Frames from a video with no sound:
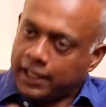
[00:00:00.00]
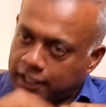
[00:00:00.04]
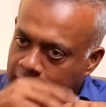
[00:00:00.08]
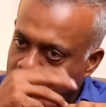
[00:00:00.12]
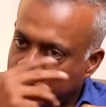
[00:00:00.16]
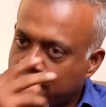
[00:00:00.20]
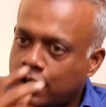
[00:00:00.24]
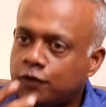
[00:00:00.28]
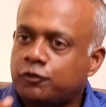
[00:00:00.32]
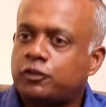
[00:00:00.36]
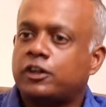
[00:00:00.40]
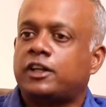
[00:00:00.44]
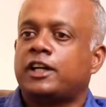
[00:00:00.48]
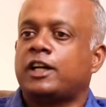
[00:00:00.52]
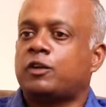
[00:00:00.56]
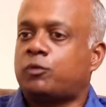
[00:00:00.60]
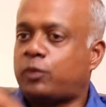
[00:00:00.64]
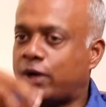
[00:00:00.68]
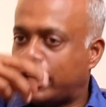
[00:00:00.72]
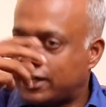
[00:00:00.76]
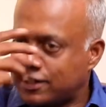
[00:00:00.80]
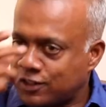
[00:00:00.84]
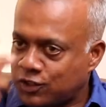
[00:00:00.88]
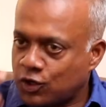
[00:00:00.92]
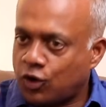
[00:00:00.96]
And I loved it. It
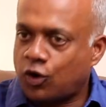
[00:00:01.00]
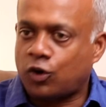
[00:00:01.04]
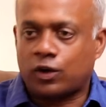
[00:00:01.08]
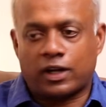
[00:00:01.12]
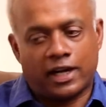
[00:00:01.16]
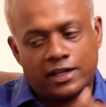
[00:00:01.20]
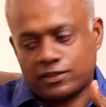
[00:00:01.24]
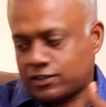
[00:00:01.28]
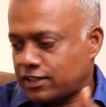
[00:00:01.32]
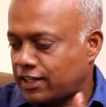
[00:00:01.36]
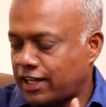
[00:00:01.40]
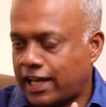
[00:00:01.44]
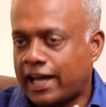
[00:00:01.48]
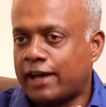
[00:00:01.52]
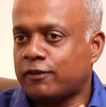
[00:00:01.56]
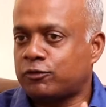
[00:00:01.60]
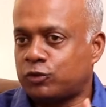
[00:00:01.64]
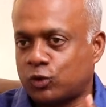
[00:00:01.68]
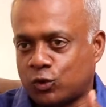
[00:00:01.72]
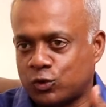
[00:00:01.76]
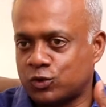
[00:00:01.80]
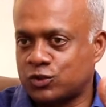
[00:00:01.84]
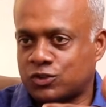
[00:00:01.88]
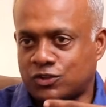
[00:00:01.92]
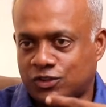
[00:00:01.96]
went on. I still
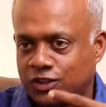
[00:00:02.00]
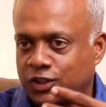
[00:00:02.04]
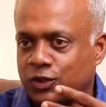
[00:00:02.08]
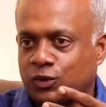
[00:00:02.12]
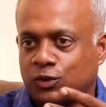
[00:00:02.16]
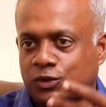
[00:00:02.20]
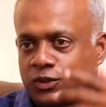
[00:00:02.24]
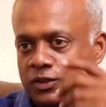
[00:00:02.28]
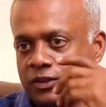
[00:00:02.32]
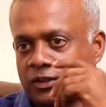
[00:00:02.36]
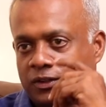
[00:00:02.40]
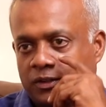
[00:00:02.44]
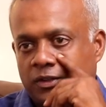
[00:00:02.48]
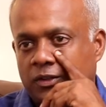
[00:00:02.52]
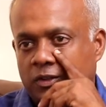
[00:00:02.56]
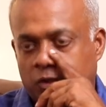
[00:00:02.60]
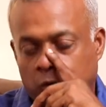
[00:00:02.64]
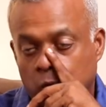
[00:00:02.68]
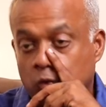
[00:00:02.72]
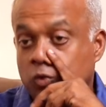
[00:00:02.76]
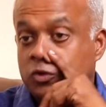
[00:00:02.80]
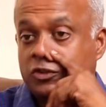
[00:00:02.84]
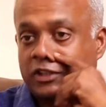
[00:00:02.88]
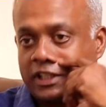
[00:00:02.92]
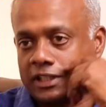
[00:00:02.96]
have those, you know, the
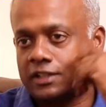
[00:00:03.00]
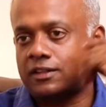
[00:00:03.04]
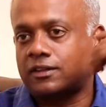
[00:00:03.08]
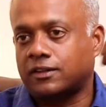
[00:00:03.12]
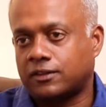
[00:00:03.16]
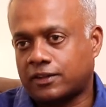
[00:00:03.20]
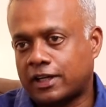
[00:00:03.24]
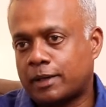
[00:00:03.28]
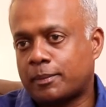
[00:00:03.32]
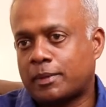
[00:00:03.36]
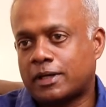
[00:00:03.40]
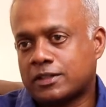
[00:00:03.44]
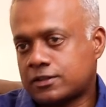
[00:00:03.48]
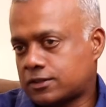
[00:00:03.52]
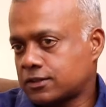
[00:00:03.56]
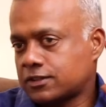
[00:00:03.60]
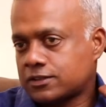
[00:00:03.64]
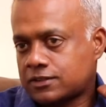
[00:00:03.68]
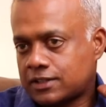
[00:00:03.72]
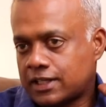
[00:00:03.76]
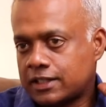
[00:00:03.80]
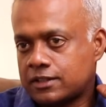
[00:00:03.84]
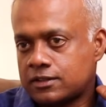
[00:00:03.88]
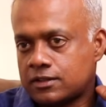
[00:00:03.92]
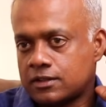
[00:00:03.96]
tunes that Rahman
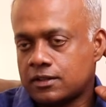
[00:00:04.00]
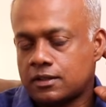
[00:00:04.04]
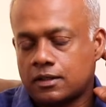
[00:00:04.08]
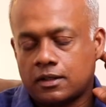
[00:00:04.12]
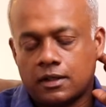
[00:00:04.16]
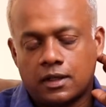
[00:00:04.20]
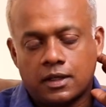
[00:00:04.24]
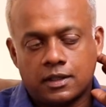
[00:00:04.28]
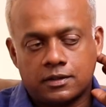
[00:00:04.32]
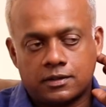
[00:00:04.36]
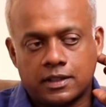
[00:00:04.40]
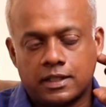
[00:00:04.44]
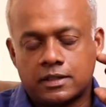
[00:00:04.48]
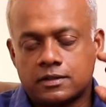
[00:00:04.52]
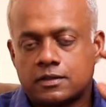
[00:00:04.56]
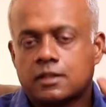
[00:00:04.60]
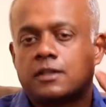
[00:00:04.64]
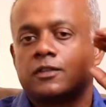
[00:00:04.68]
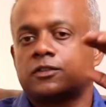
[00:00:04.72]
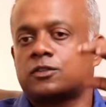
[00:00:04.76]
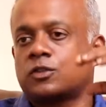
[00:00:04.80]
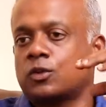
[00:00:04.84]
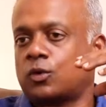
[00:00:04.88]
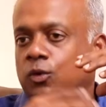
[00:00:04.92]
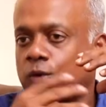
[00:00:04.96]
sir sends us.